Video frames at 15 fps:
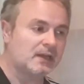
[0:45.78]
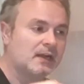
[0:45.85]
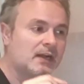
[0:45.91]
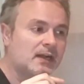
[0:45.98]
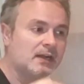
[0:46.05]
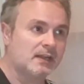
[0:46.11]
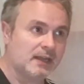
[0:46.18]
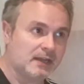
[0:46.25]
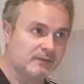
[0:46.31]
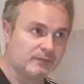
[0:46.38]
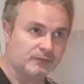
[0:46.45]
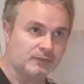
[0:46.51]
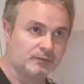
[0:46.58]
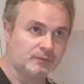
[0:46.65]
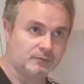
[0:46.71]
I have
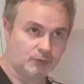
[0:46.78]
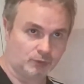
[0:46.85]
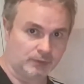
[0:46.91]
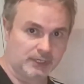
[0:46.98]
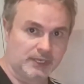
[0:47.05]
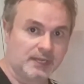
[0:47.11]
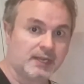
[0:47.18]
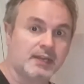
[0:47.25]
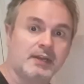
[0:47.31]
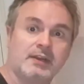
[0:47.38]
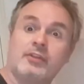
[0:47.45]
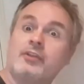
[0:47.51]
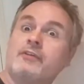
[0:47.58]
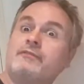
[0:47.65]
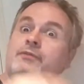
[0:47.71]
to do it in
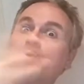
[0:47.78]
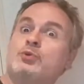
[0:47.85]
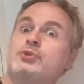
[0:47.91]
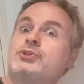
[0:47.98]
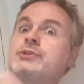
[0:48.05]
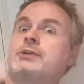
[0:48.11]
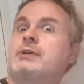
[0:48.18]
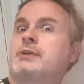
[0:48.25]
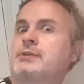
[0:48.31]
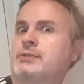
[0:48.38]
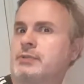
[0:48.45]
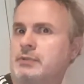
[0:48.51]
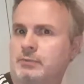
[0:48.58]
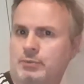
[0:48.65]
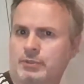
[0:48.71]
the future, so
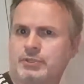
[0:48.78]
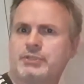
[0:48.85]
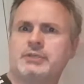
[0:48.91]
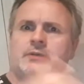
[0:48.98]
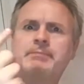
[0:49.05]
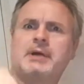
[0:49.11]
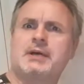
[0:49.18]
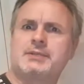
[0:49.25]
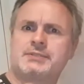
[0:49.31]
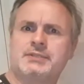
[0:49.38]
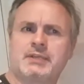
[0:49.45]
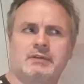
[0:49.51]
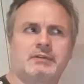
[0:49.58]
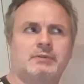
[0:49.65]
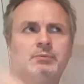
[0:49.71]
you're watching past
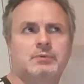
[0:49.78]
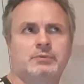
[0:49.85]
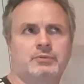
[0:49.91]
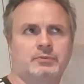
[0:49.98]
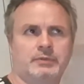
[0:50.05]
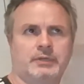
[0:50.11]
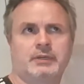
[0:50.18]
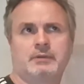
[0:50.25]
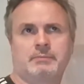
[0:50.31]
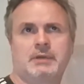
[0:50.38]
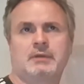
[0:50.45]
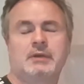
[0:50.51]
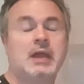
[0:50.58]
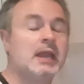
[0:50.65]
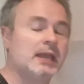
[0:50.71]
Terry talking about.
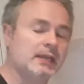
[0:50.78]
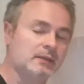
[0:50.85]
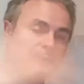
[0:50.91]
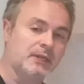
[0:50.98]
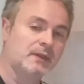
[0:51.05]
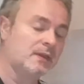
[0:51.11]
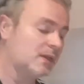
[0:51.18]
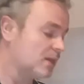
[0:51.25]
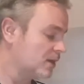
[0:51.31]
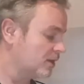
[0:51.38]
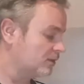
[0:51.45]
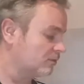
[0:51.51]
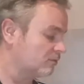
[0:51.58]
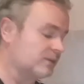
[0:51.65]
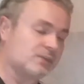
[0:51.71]
Anyway,
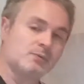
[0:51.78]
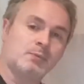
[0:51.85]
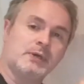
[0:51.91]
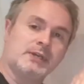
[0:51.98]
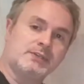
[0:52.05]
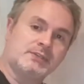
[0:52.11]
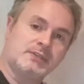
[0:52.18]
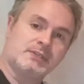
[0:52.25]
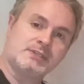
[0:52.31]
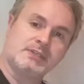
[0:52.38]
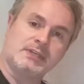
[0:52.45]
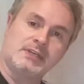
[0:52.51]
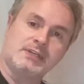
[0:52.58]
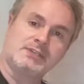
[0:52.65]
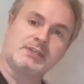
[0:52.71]
the reason why is this
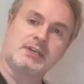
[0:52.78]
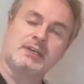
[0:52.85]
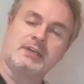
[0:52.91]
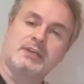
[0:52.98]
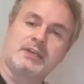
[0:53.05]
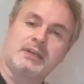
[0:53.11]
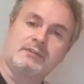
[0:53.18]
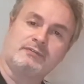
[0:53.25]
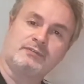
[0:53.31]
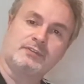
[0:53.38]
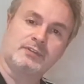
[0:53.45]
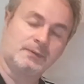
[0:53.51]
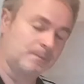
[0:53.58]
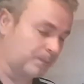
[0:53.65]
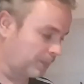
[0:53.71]
is a
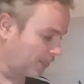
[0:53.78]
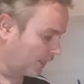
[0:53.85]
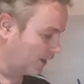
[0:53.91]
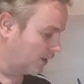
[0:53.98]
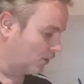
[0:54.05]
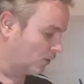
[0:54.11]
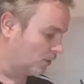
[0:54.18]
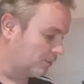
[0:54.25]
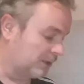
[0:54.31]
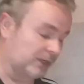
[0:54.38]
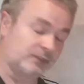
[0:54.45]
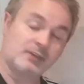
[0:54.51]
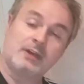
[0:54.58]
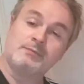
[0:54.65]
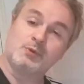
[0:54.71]
gift, or by the
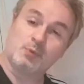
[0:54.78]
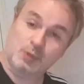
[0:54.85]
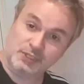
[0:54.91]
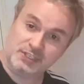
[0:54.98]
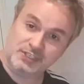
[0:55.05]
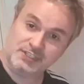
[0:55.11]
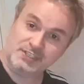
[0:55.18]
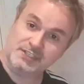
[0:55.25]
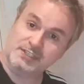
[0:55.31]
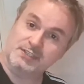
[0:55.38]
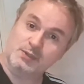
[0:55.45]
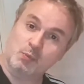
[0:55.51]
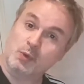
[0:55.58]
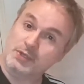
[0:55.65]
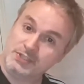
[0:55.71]
time you watch this
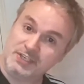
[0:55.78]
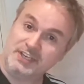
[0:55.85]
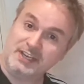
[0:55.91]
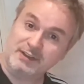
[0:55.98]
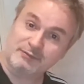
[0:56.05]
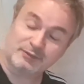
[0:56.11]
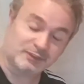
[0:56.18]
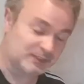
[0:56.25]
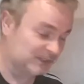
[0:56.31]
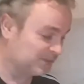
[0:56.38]
was a gift